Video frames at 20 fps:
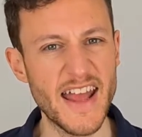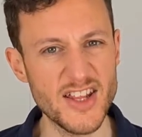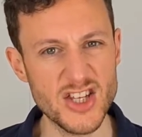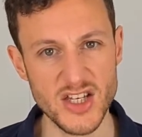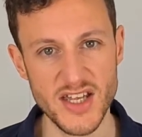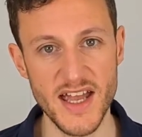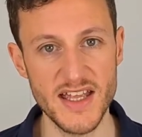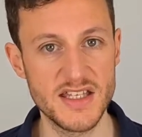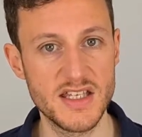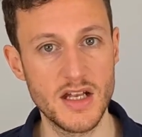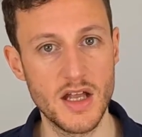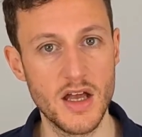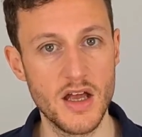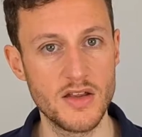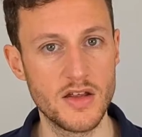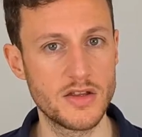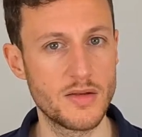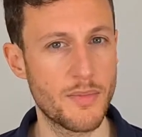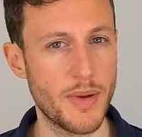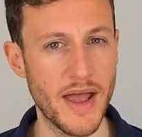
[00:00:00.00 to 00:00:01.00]
educating her
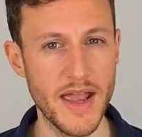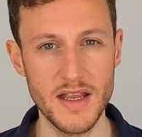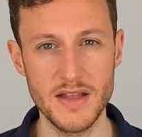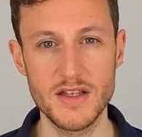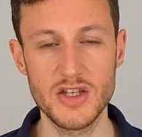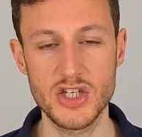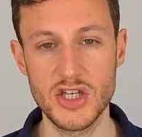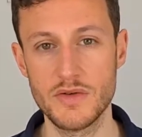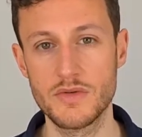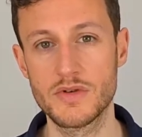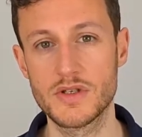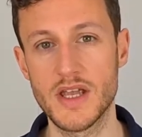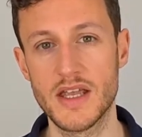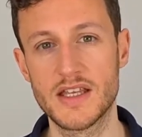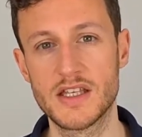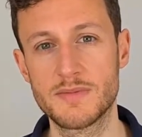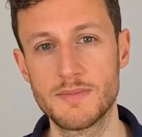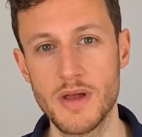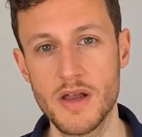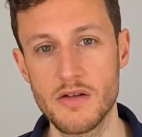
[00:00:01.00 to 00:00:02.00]
that the pain that she was
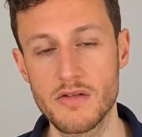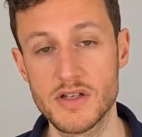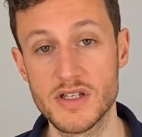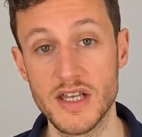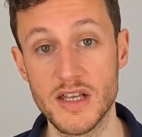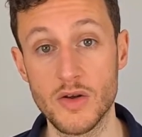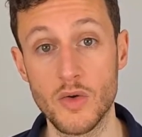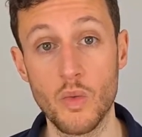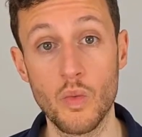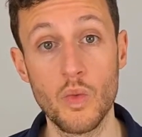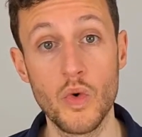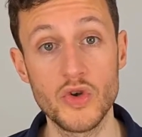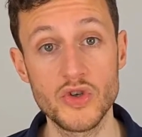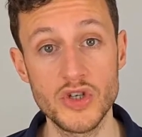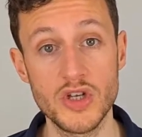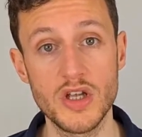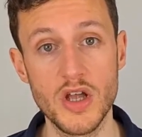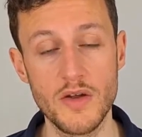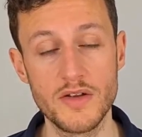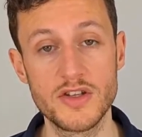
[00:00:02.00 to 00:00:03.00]
experiencing
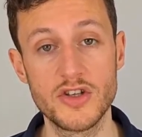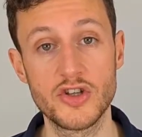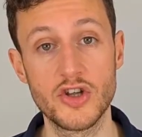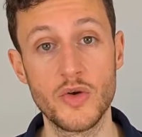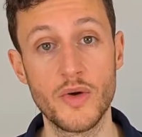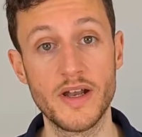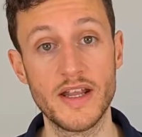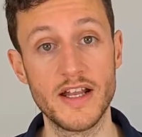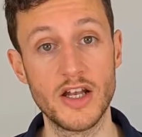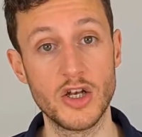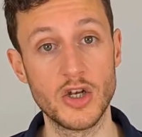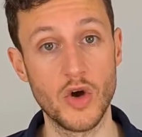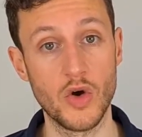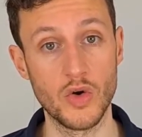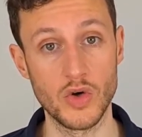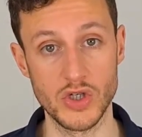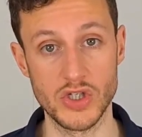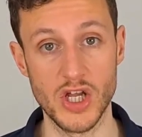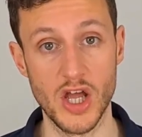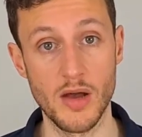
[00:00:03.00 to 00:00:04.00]
wasn't going to do any
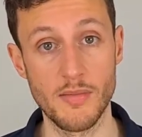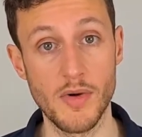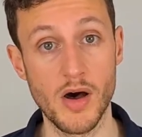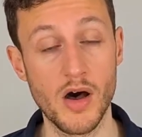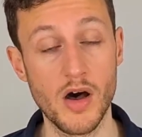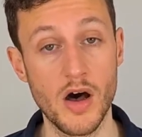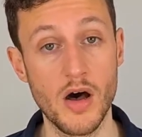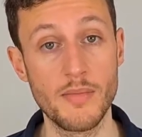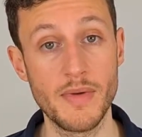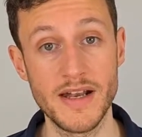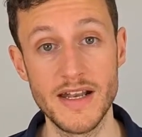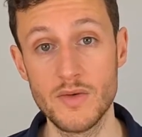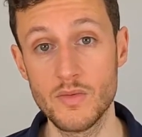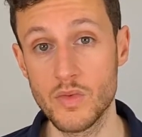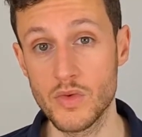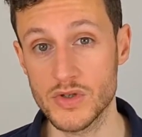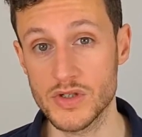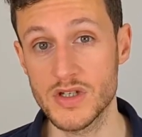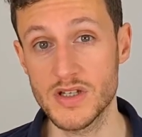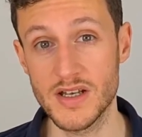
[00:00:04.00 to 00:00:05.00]
long-term harm and it
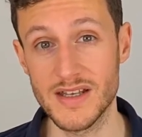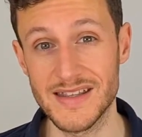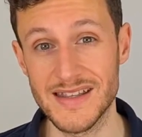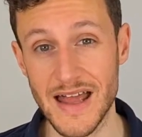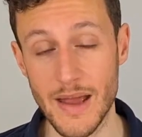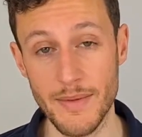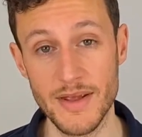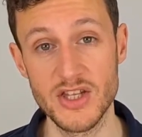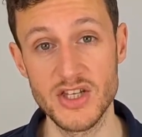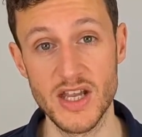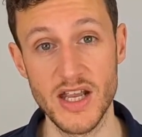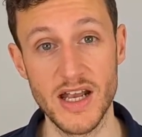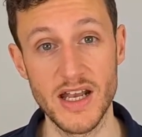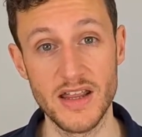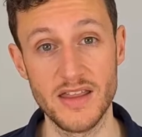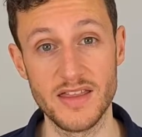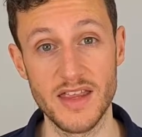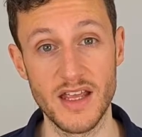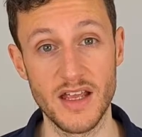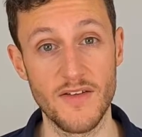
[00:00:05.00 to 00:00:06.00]
wasn't damaging
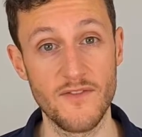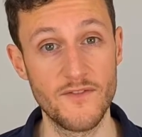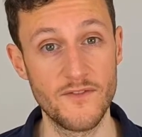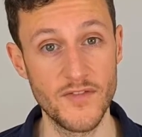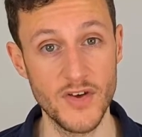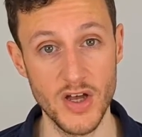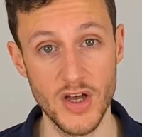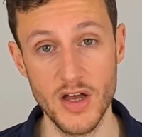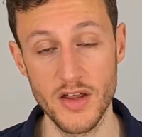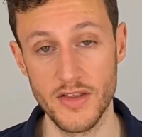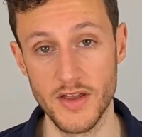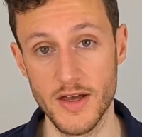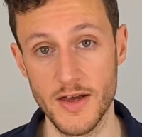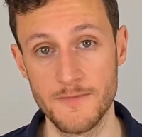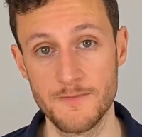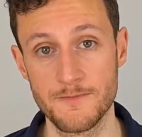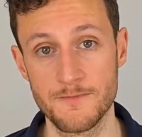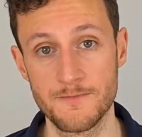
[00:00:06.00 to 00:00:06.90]
anything further.